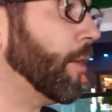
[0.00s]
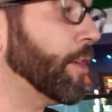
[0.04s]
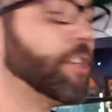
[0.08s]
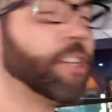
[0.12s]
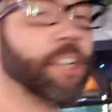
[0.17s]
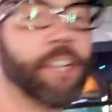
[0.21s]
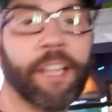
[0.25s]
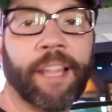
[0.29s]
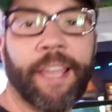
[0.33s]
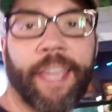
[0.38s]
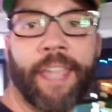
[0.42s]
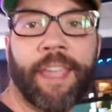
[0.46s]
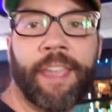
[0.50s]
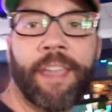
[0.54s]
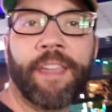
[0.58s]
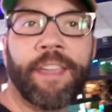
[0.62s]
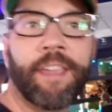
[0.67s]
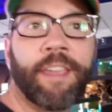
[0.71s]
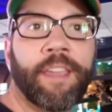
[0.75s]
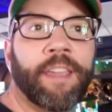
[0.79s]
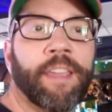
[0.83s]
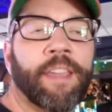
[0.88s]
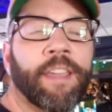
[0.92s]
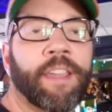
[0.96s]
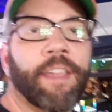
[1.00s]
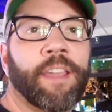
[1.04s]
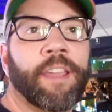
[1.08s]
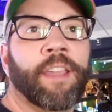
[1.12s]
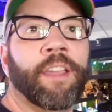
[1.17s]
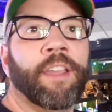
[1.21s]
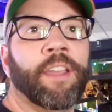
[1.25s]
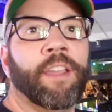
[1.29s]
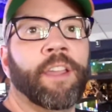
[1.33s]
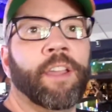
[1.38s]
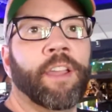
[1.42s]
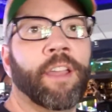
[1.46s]
fortunately
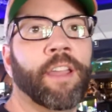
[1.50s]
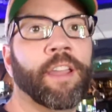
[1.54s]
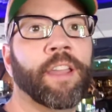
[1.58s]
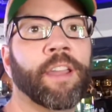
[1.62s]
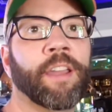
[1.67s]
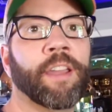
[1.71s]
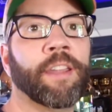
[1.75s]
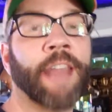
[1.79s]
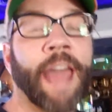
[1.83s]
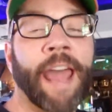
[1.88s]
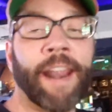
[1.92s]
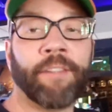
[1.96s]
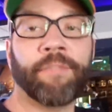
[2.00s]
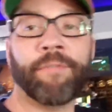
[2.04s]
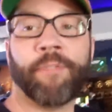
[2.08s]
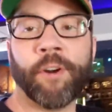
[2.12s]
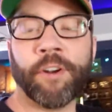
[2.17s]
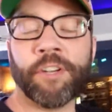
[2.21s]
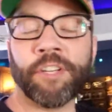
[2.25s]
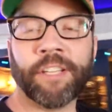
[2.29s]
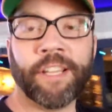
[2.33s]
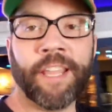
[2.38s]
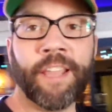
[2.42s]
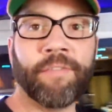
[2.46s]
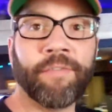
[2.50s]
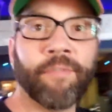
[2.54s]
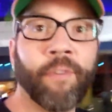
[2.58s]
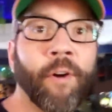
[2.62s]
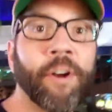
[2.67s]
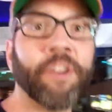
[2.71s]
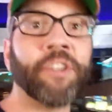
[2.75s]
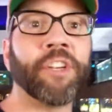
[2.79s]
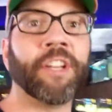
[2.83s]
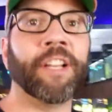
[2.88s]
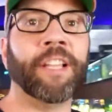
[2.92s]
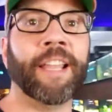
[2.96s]

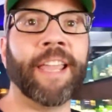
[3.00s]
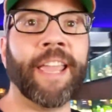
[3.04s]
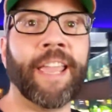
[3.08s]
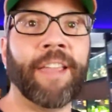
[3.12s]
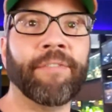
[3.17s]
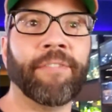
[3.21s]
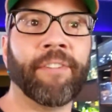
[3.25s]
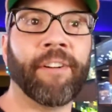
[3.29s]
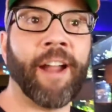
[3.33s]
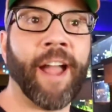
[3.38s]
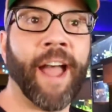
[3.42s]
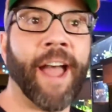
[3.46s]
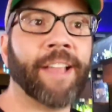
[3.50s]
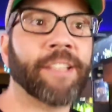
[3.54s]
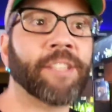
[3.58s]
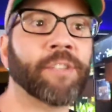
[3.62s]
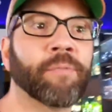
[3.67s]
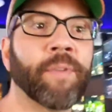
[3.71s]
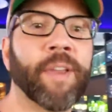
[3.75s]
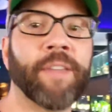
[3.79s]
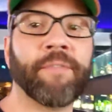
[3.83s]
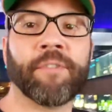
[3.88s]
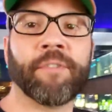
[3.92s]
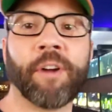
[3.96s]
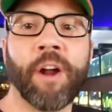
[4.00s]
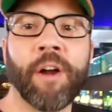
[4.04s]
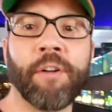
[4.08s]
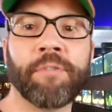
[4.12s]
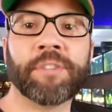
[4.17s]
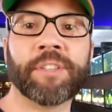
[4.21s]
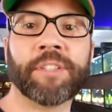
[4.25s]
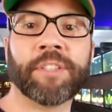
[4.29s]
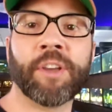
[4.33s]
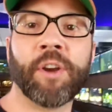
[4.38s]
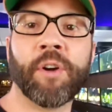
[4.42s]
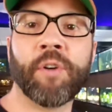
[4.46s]
for us, we've
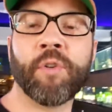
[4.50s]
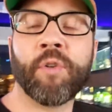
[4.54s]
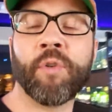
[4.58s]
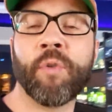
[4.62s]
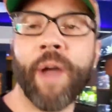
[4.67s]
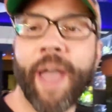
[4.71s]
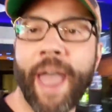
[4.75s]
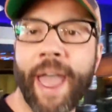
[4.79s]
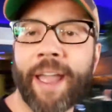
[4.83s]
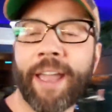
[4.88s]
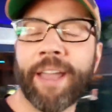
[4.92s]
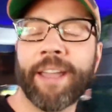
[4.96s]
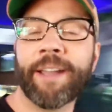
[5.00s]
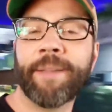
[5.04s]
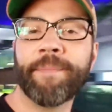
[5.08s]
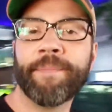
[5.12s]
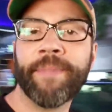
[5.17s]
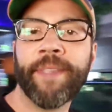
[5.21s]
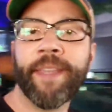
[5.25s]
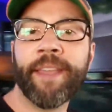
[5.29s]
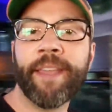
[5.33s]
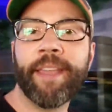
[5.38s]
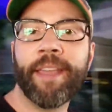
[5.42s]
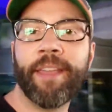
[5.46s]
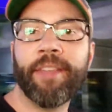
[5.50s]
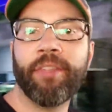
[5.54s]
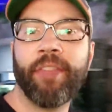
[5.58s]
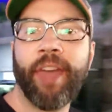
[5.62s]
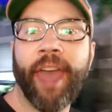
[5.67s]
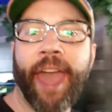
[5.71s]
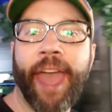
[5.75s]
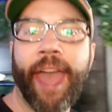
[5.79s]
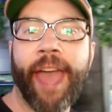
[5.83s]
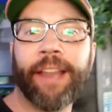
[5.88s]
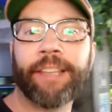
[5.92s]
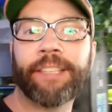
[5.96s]
grown so quick
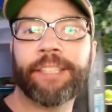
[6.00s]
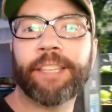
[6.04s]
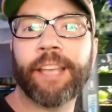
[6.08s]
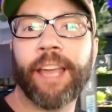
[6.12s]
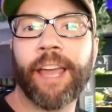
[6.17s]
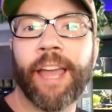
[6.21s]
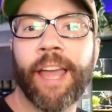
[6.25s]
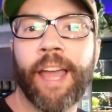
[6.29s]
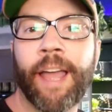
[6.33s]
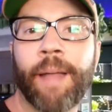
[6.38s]
that